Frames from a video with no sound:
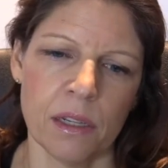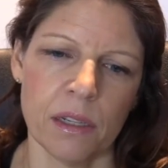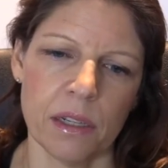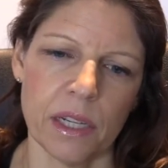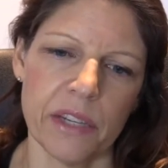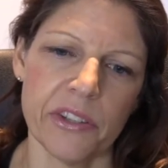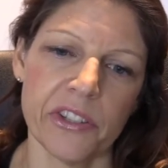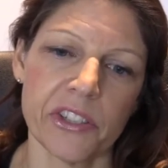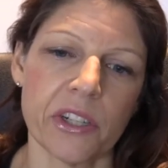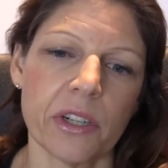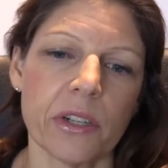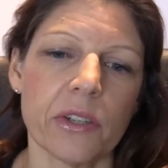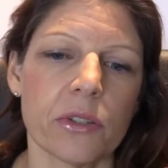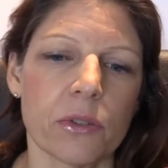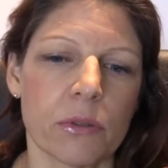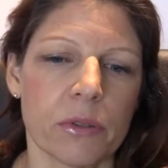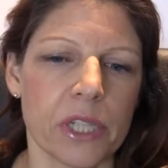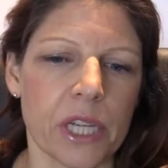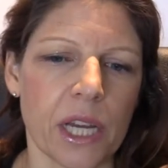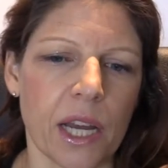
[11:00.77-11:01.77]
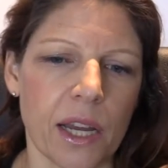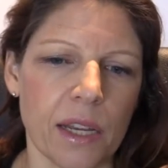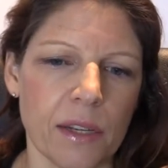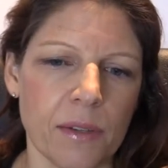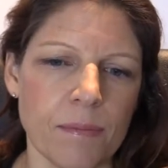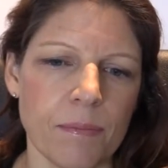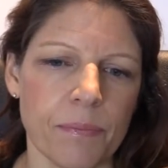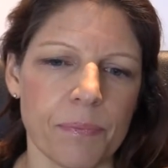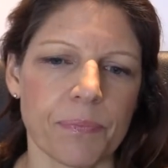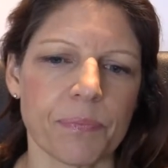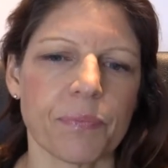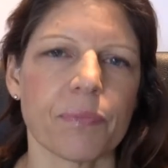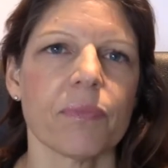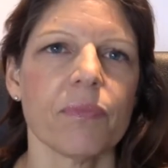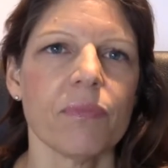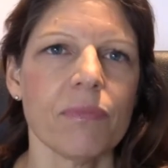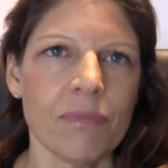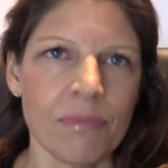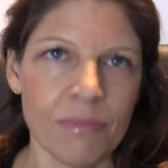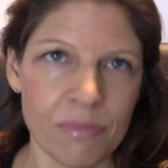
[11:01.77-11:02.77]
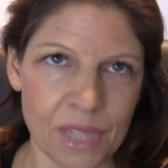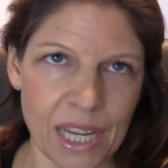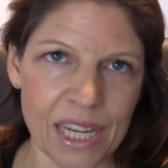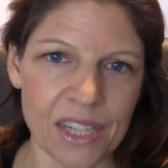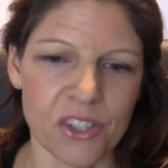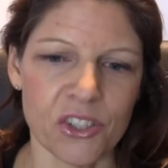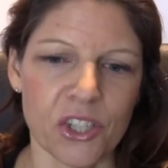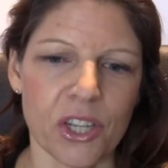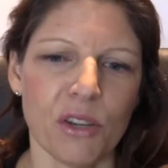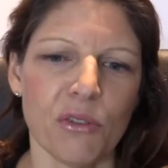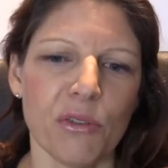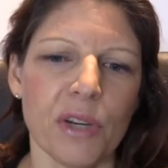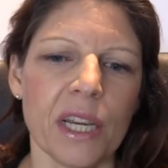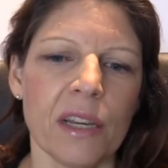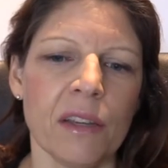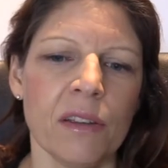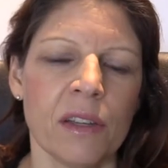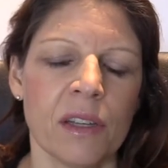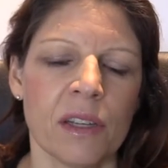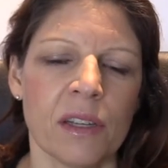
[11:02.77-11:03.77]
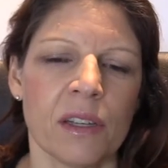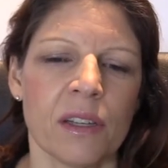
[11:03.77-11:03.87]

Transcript: These are Sudan, Nigeria,